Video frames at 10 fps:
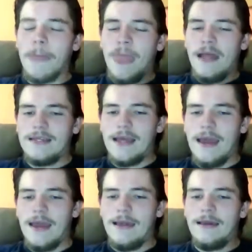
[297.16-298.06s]

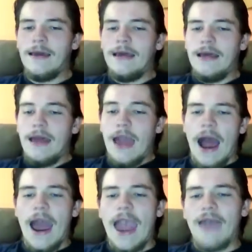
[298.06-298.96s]
say,
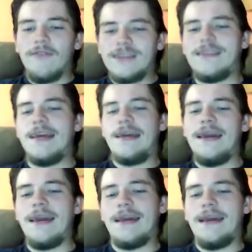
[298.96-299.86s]
I have the
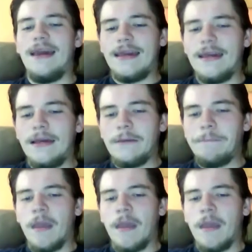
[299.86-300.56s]
sticky icky icky?